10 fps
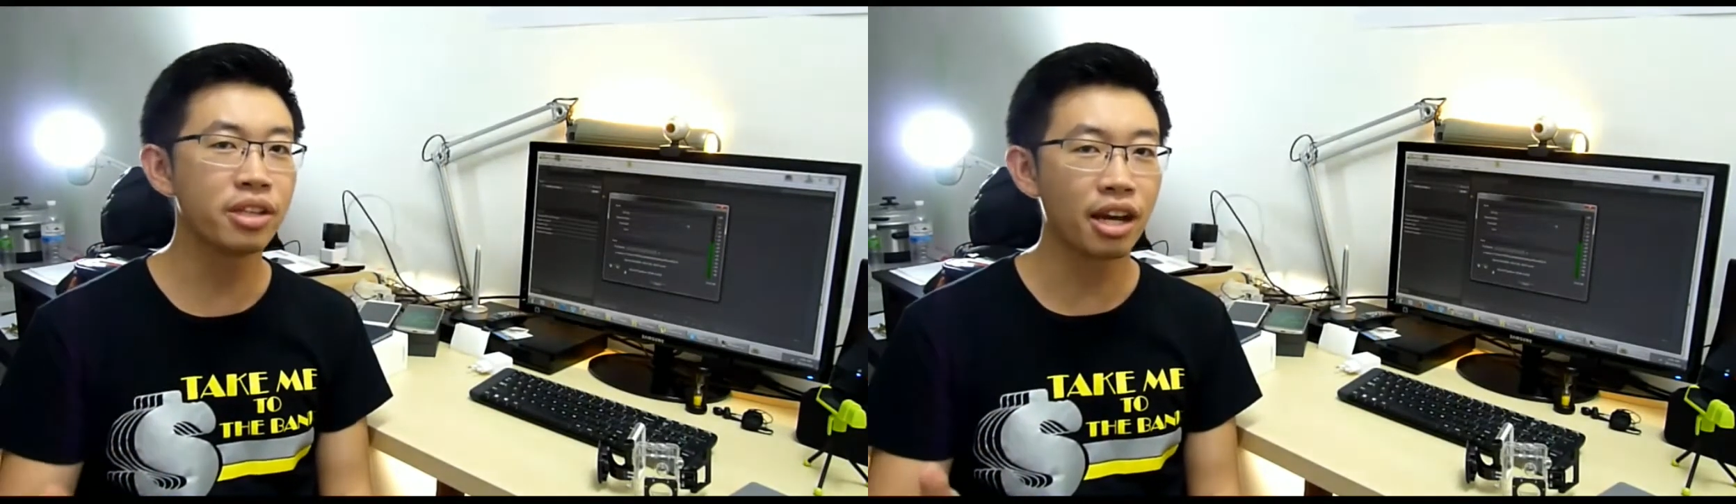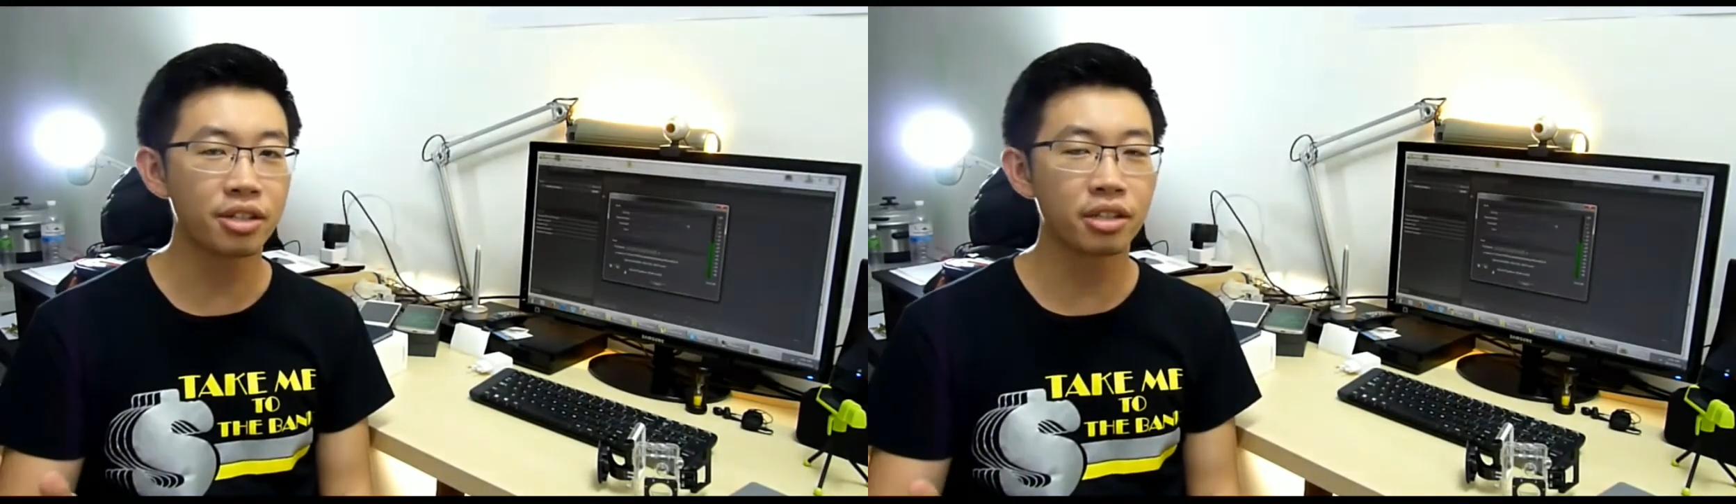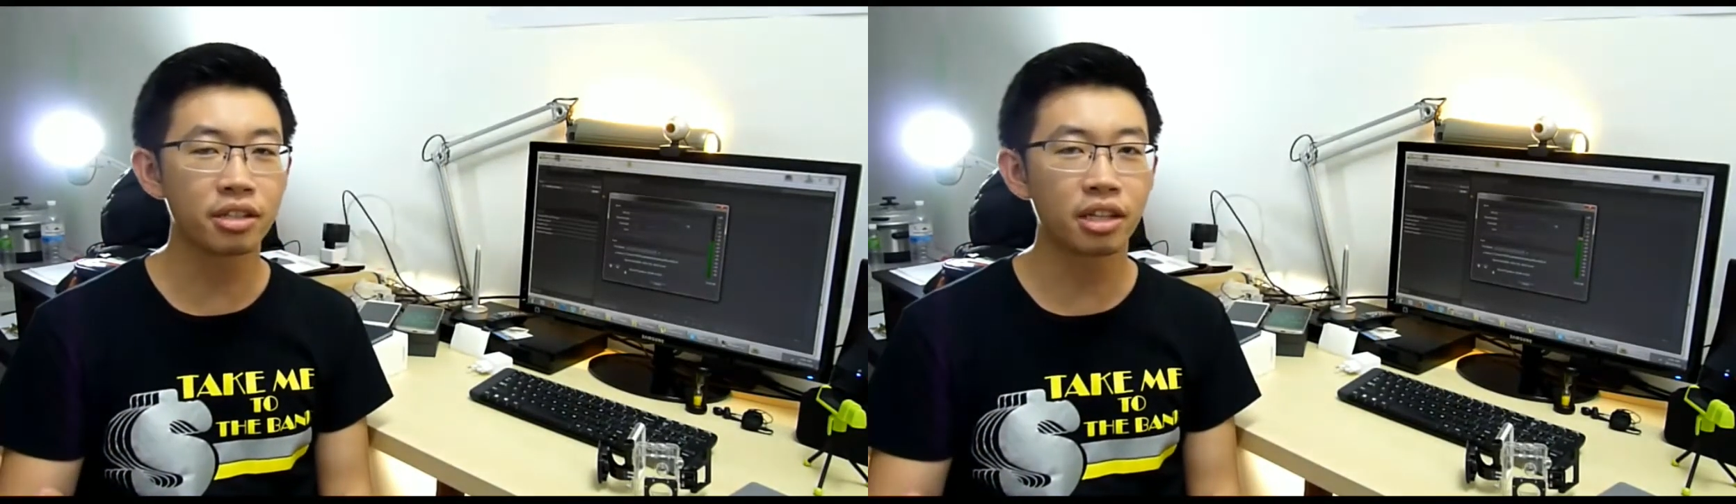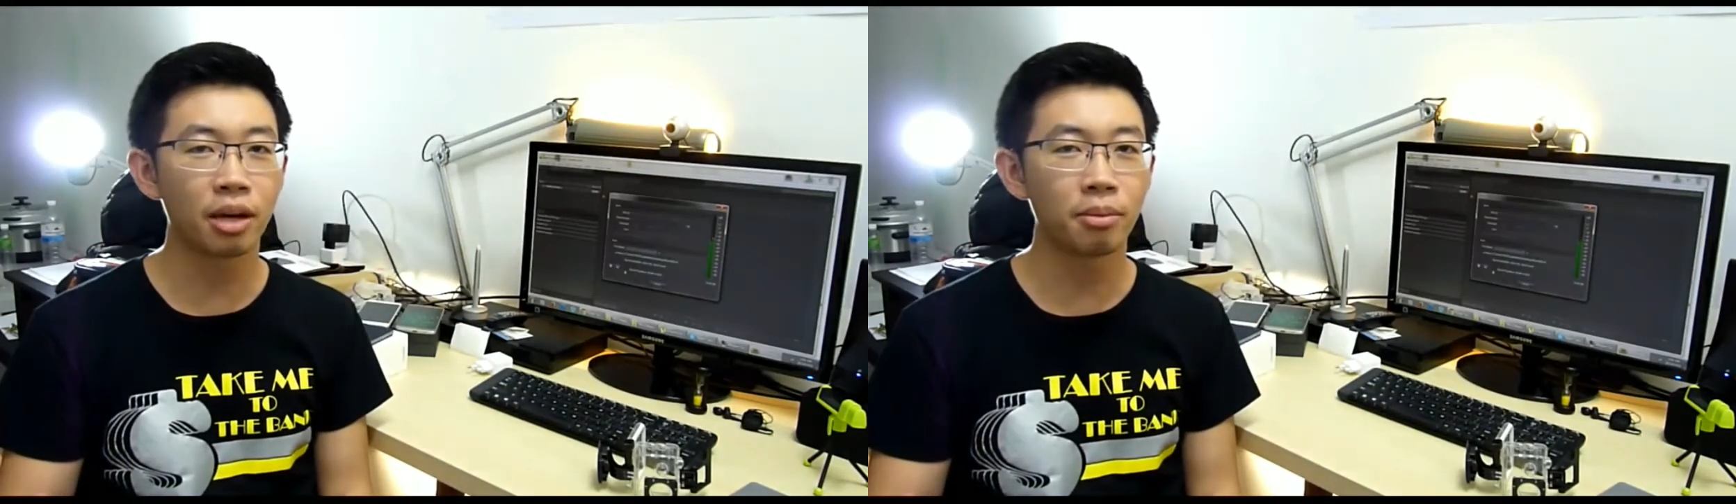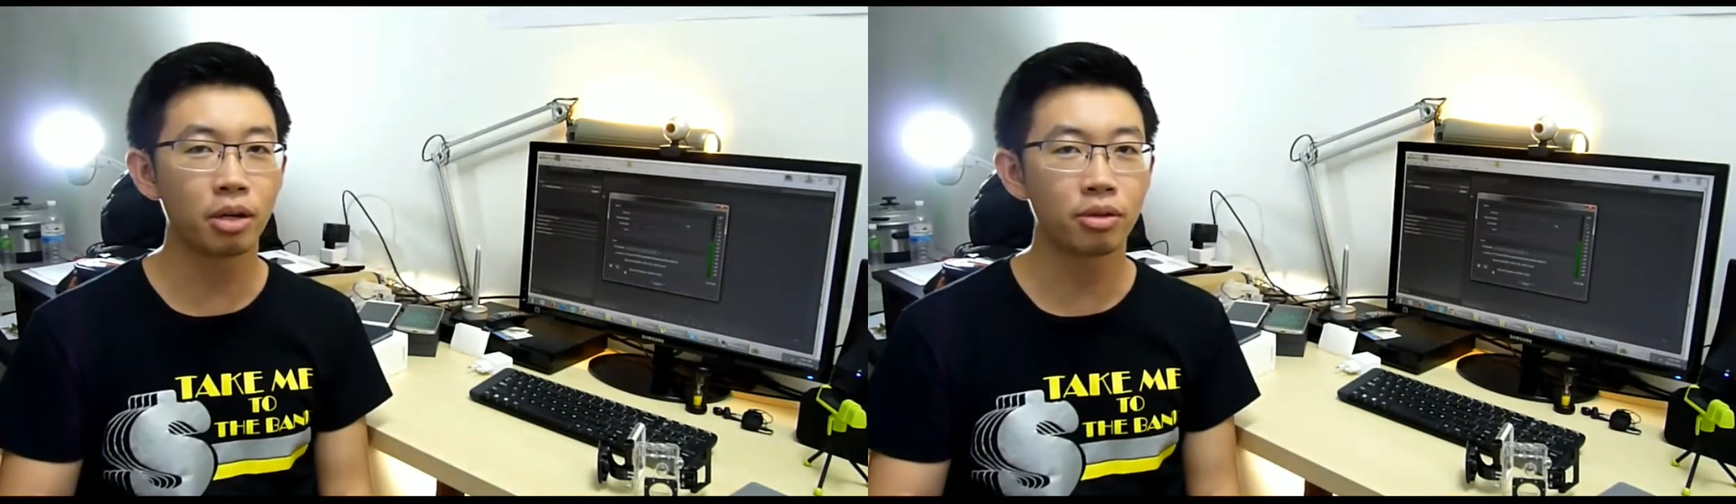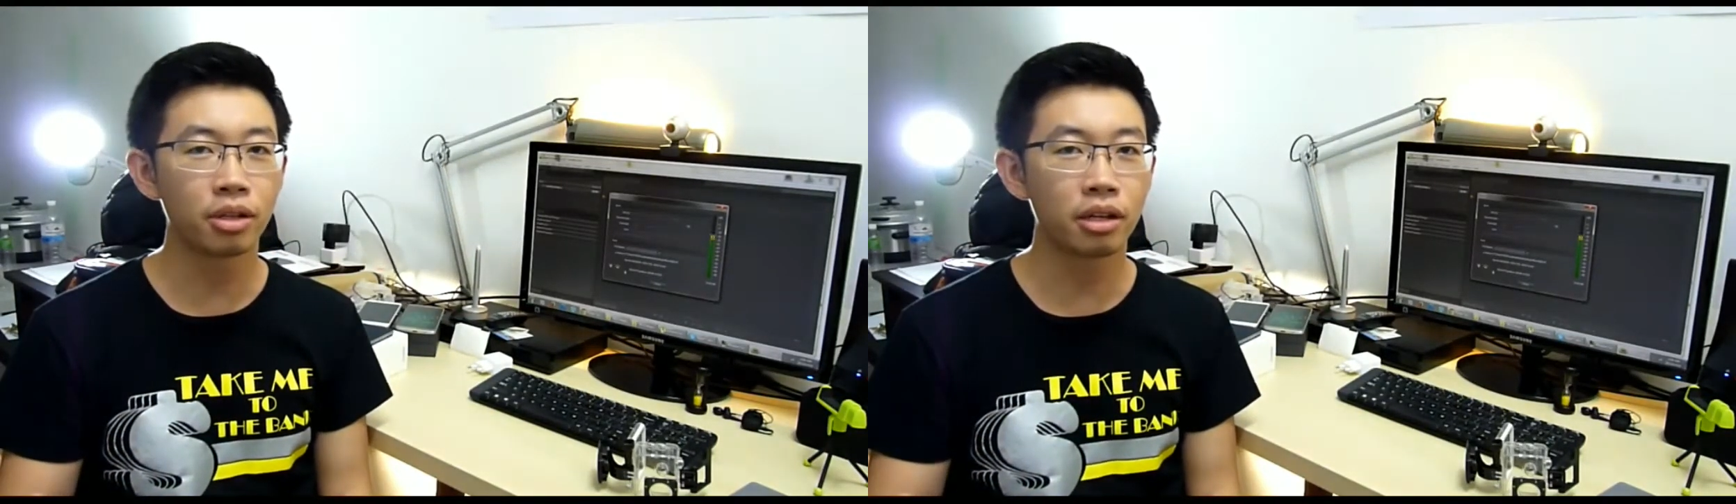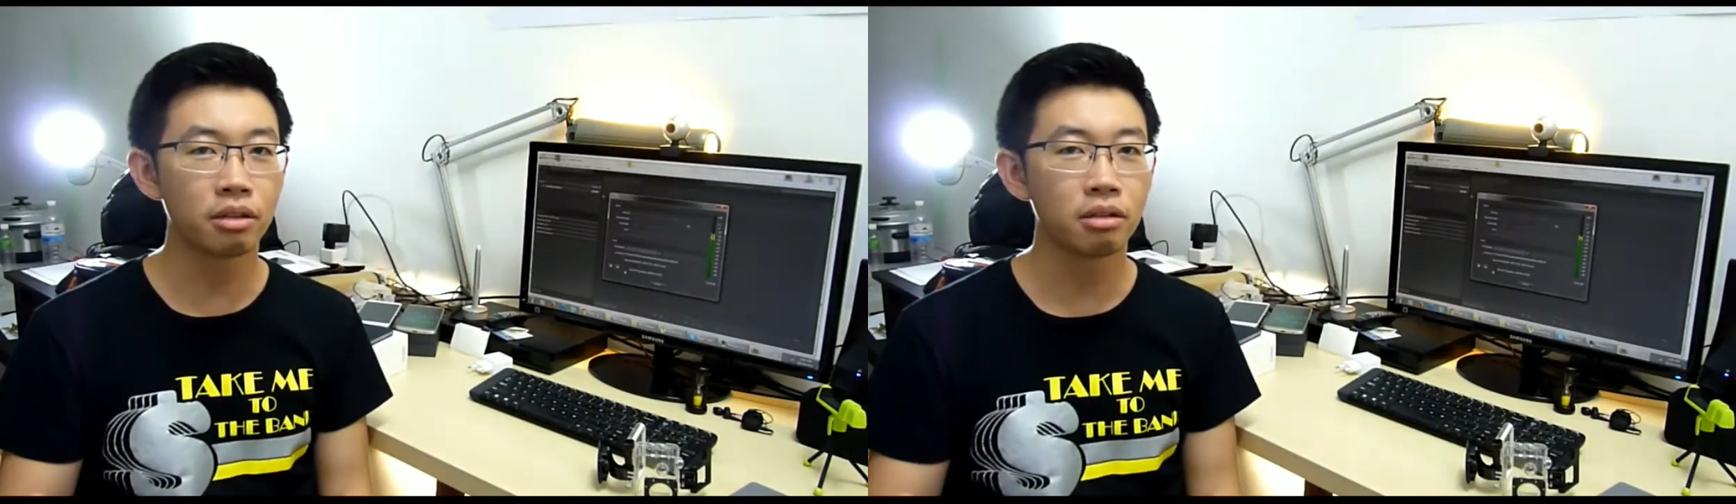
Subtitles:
action cam out there.